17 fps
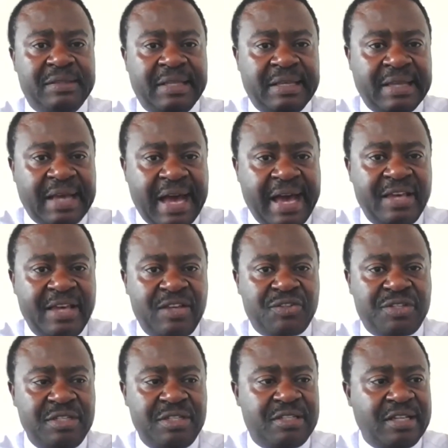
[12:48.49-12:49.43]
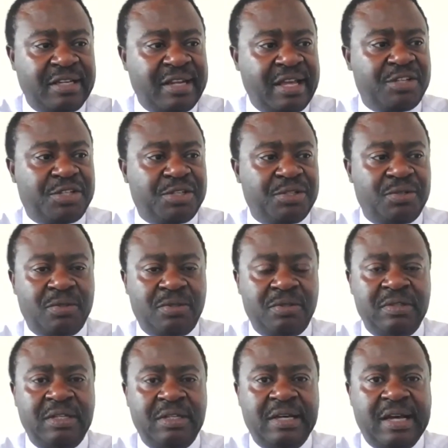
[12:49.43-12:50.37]
the highest
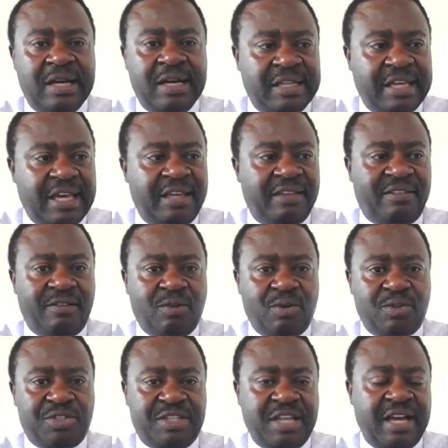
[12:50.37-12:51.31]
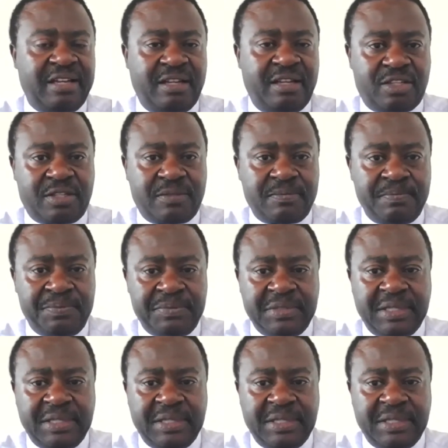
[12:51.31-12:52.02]
international and ethical standards.